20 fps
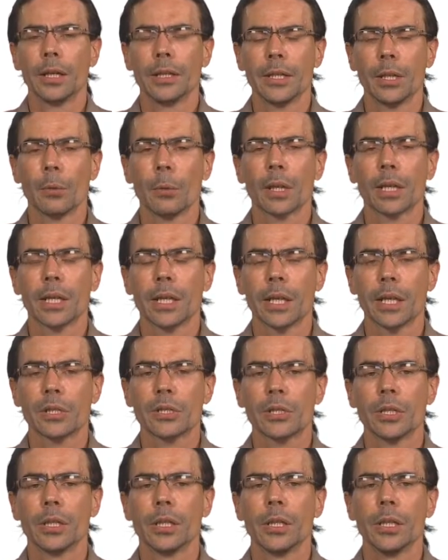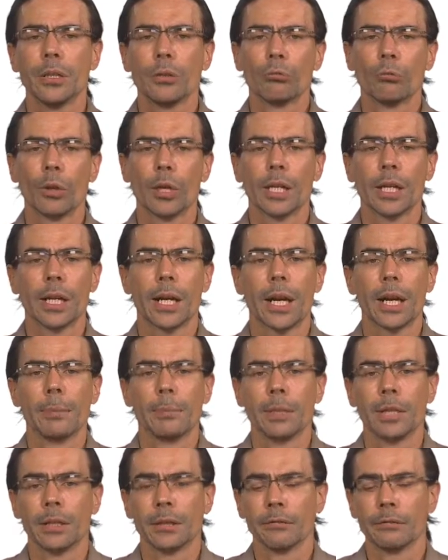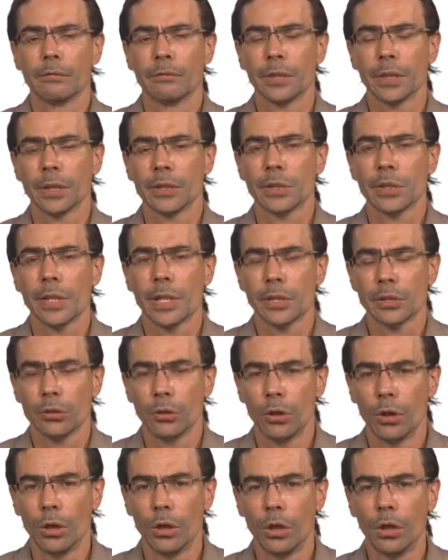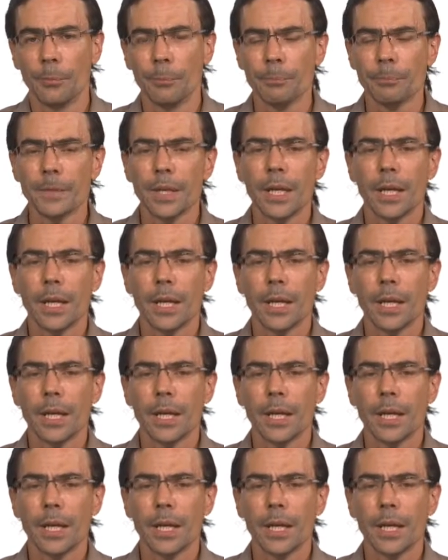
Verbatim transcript: network connection, run an ipconfig /all.